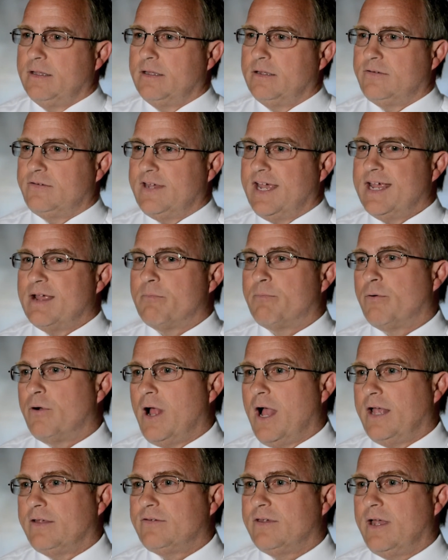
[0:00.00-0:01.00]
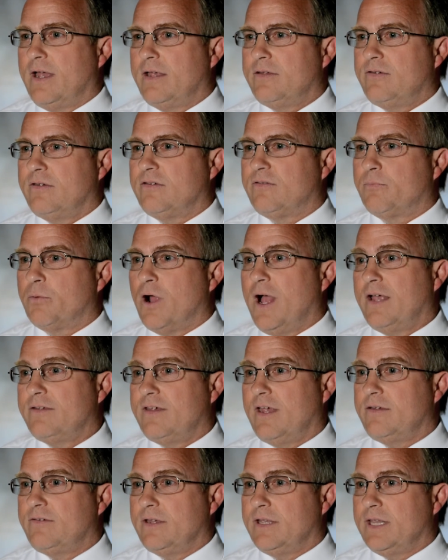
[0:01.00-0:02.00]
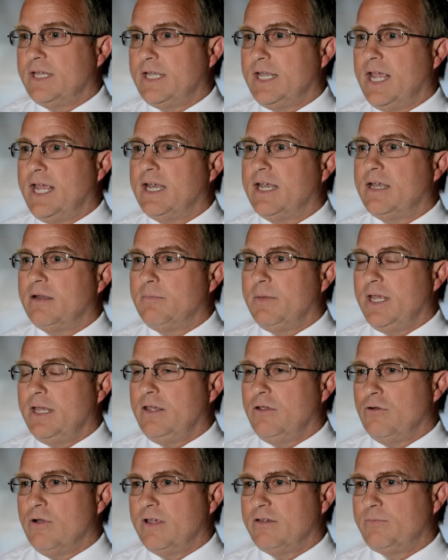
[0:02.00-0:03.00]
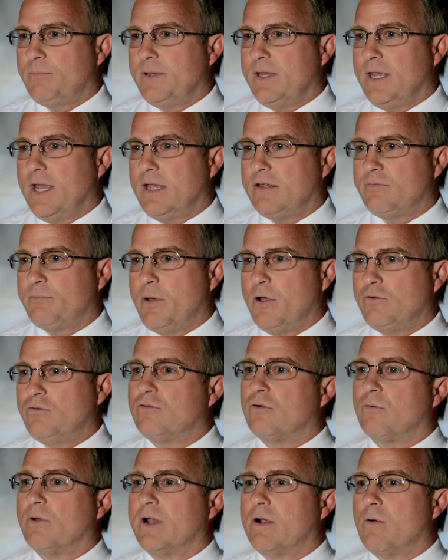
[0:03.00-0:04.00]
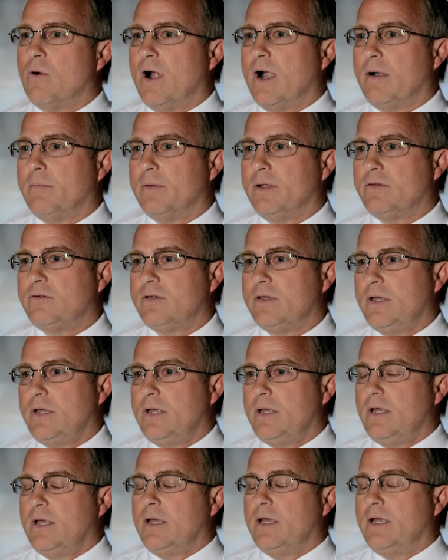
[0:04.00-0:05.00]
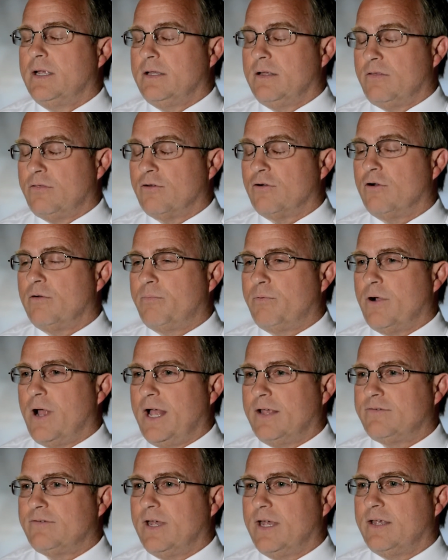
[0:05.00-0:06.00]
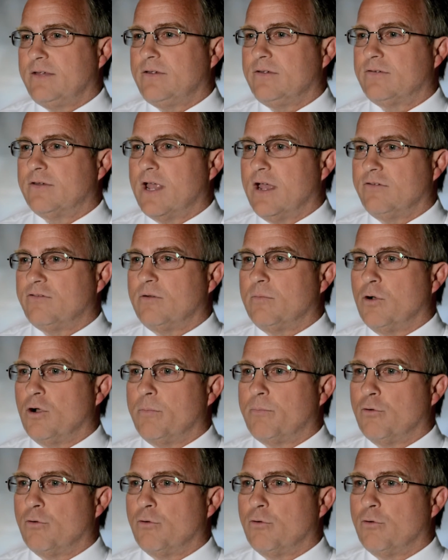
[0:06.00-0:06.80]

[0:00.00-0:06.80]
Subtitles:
The second process is processing the data to meet USPS postal requirements. And the third process is customer